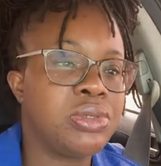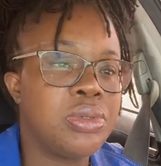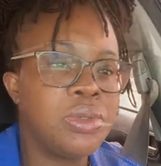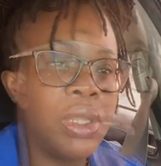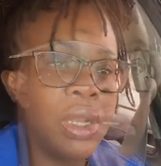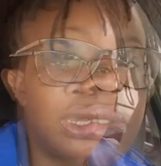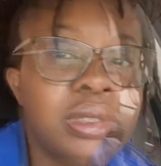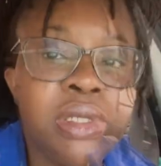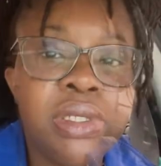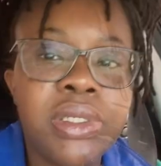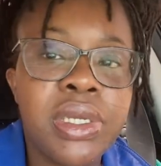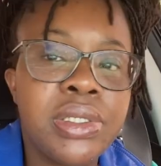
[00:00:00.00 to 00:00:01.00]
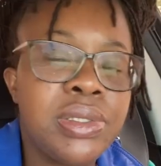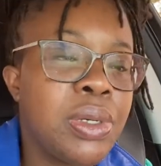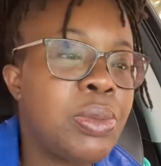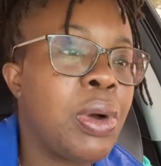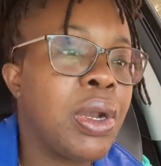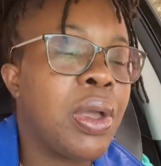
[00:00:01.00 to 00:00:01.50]
school that I did
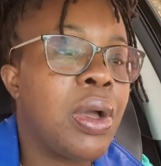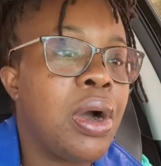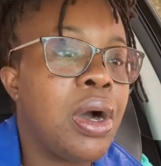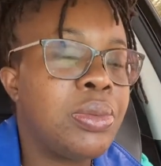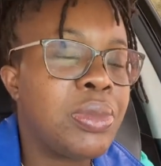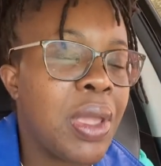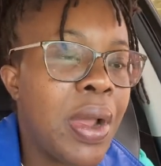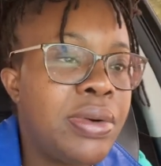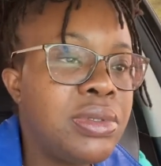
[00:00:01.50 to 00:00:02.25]
someone to call me.